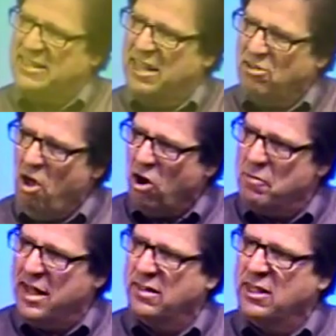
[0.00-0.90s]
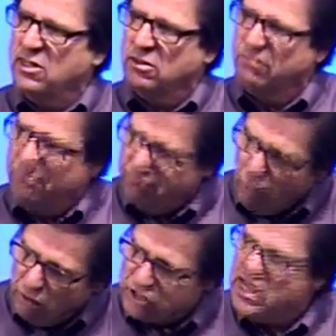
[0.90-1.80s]
I talk about these
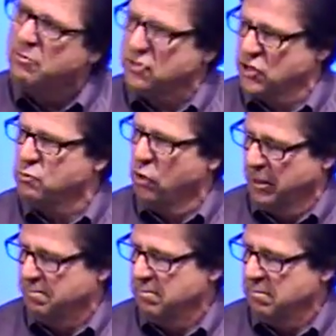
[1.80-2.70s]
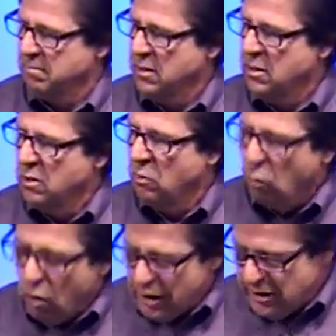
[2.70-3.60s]
four steps this morning.
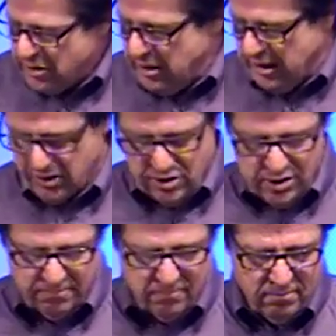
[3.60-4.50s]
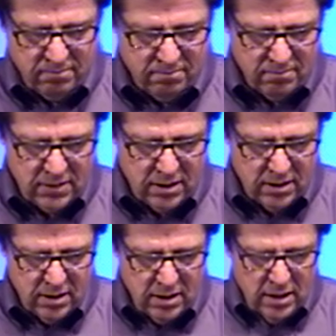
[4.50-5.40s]
One is this
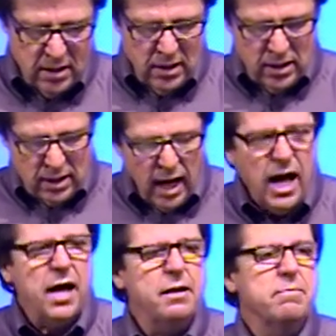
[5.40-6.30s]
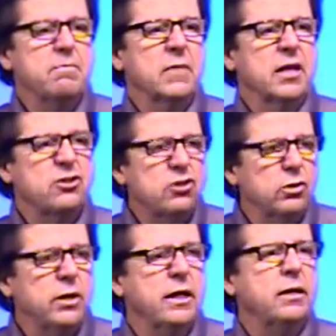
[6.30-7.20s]
God is
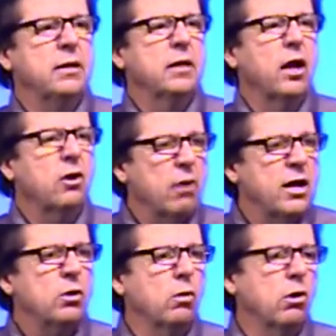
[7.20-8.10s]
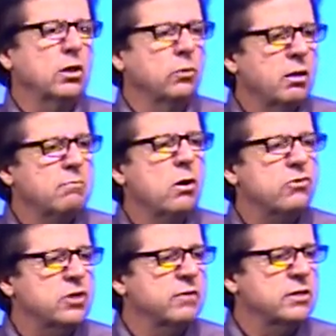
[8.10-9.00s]
doing a greater work than what
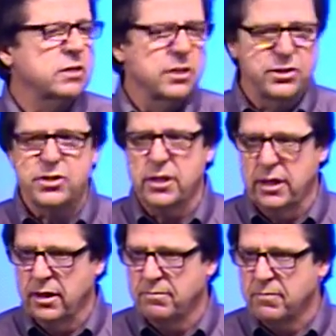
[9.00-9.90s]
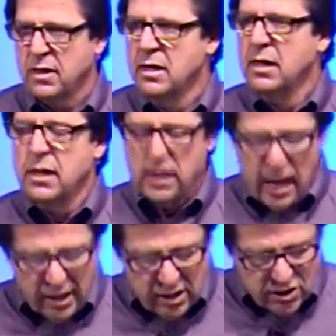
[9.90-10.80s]
most of us can see.
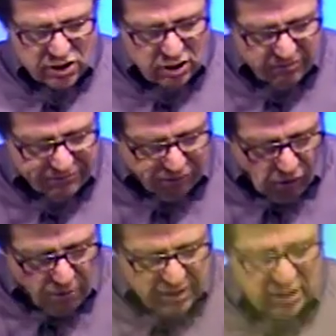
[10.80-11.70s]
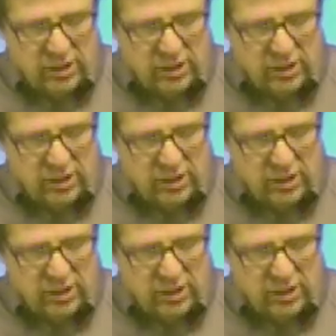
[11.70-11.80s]
God is conforming